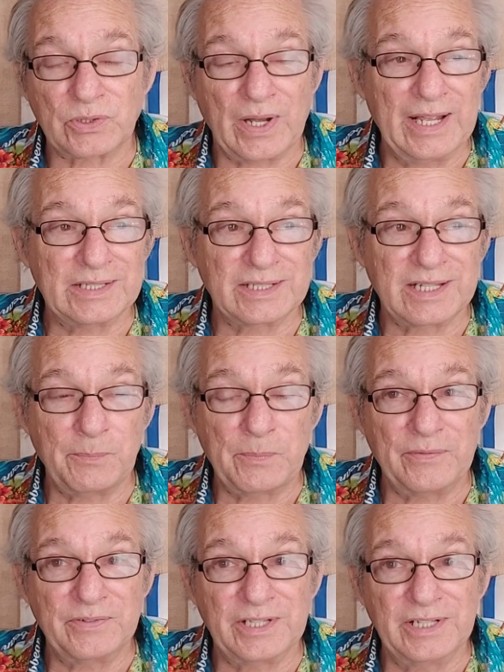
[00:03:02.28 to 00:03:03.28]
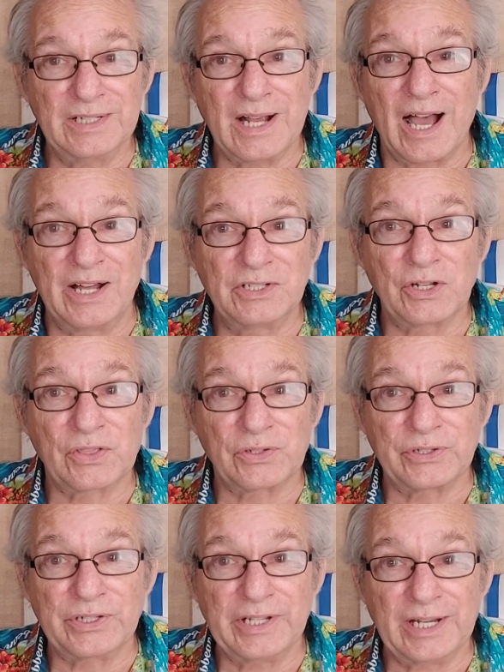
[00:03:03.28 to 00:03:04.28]
So I had to keep everything under
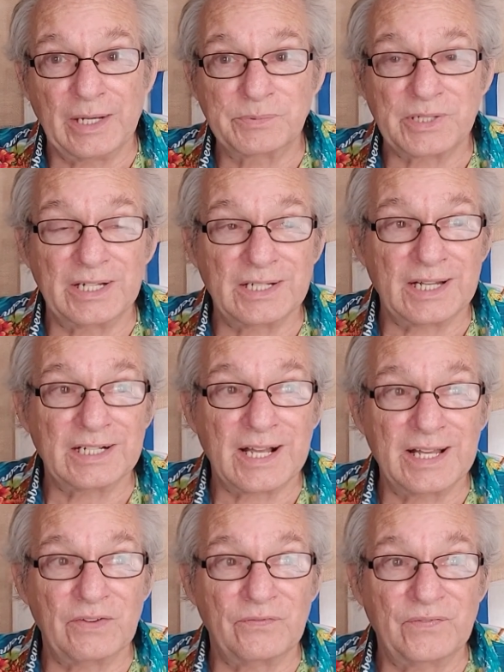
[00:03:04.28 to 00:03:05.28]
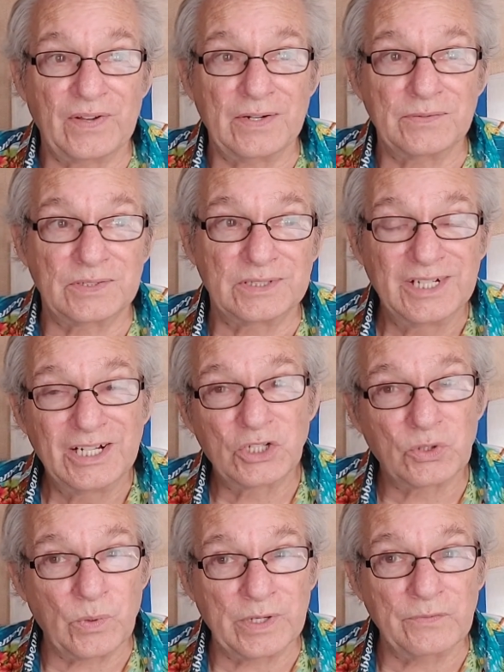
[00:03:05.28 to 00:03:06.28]
30 amps. I kind of favor
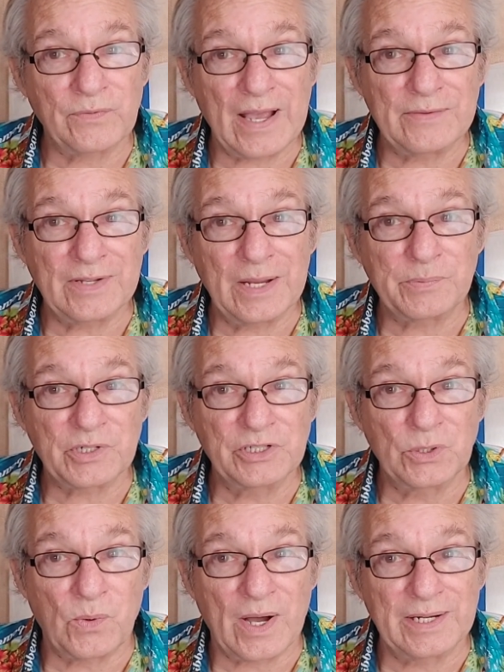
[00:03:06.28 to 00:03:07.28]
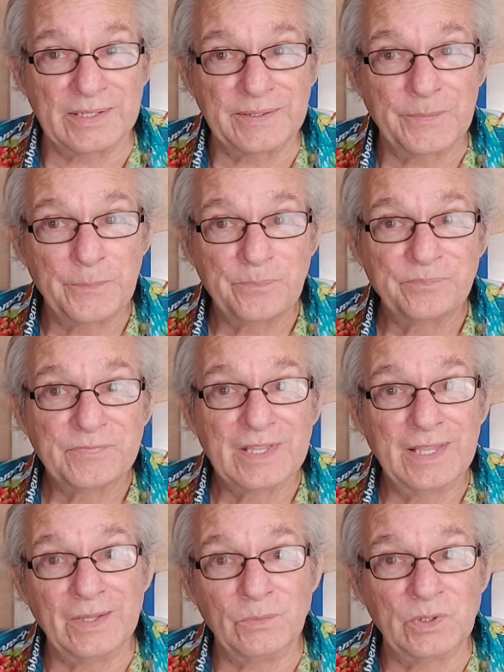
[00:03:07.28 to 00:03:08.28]
25 amps in the wire.
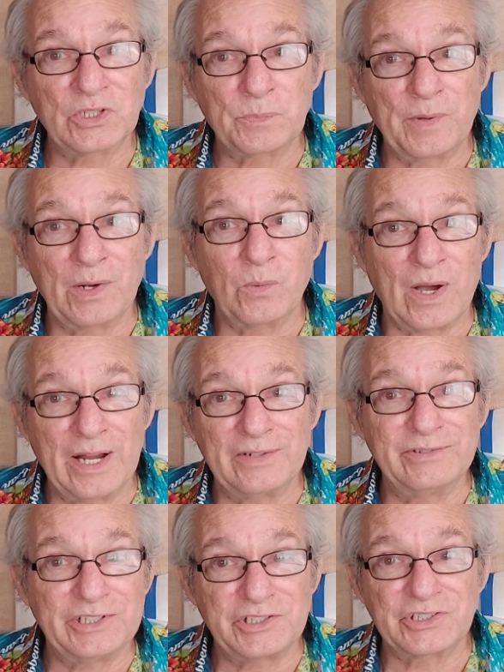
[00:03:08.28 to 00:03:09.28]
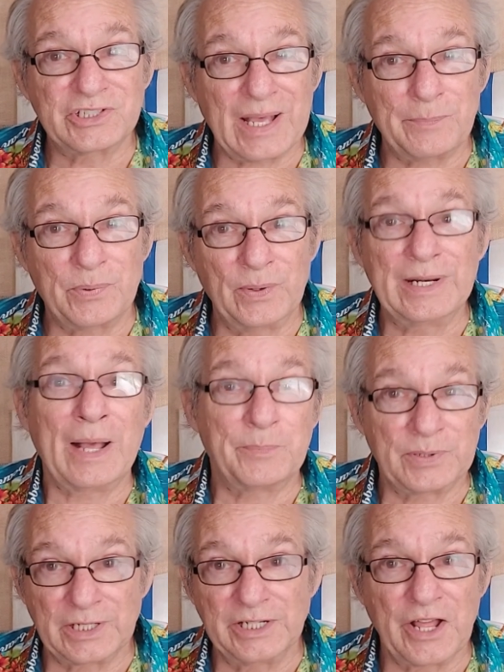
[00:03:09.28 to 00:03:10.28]
And once my wire reaches that point, I
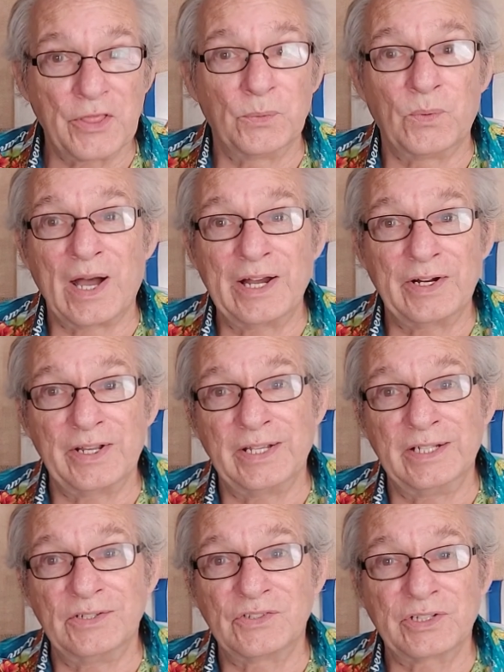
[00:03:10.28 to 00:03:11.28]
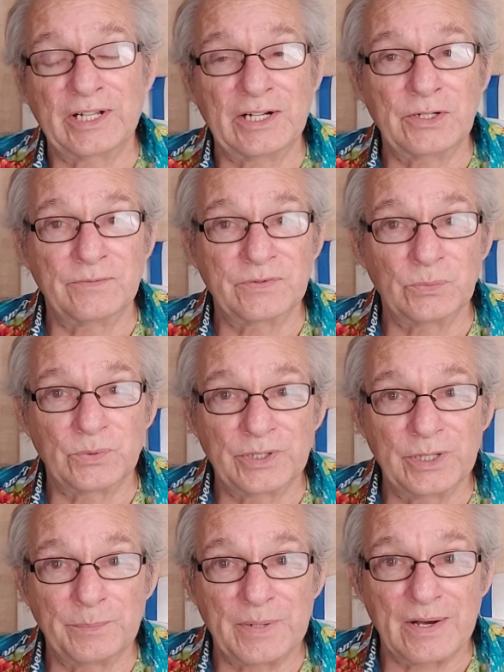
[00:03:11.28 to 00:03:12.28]
put another wire in so that I don't have to
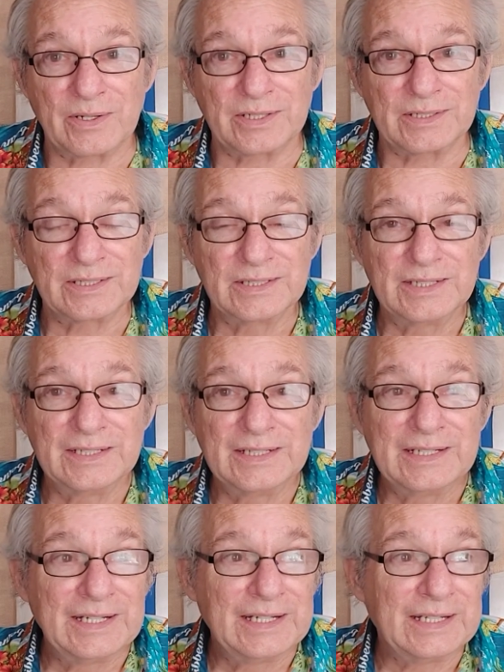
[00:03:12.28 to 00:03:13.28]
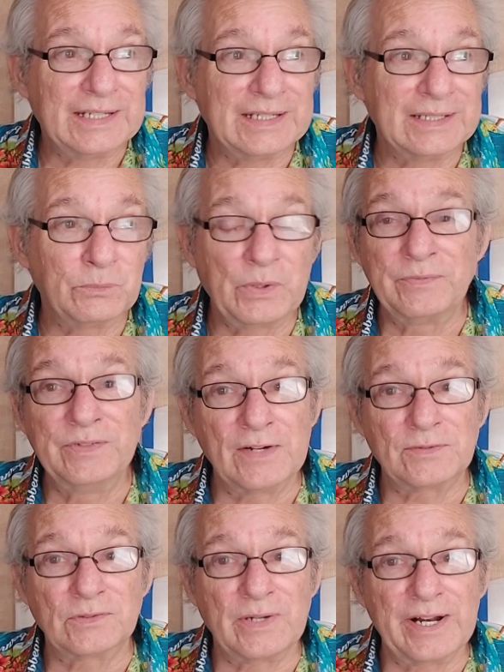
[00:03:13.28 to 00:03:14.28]
worry about it. And we've
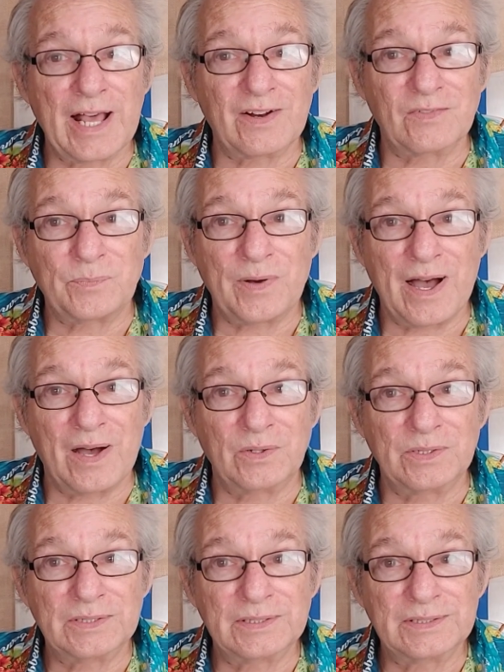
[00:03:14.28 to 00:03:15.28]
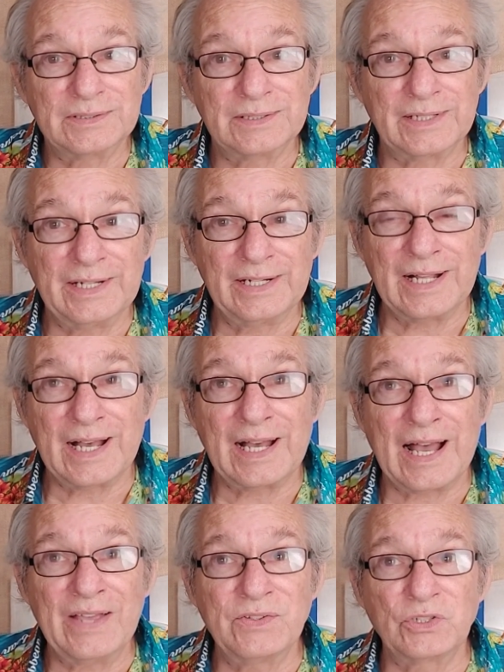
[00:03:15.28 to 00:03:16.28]
never run out of power. And
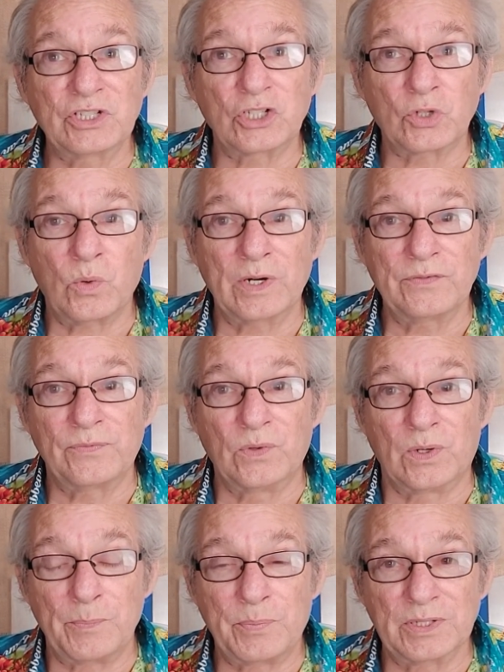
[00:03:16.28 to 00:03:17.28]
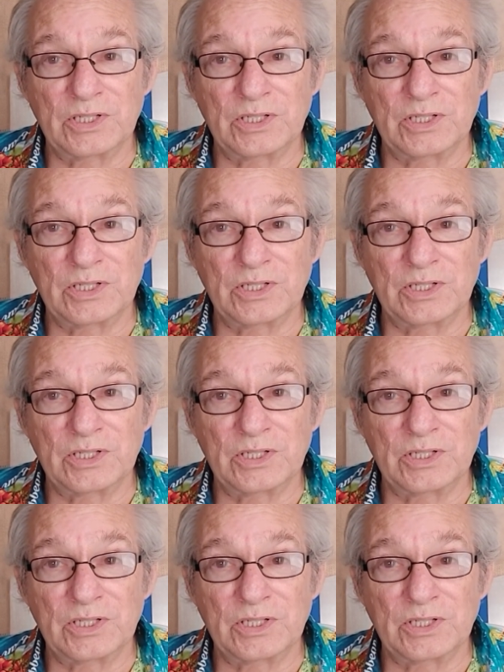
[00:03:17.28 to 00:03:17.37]
I use a 24.